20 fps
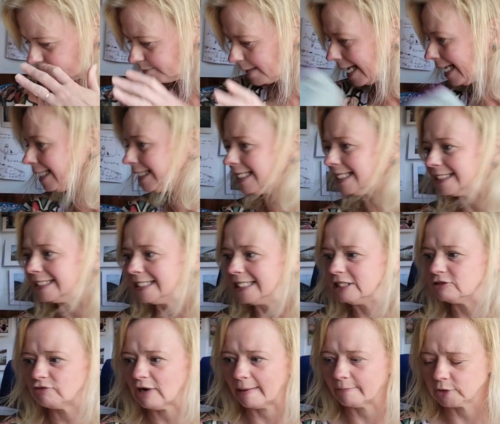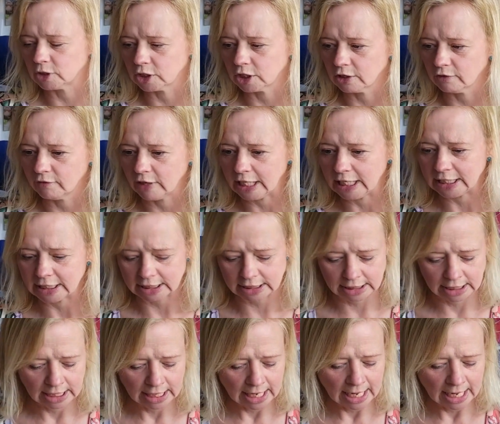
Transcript: I've made is these wrap dungarees.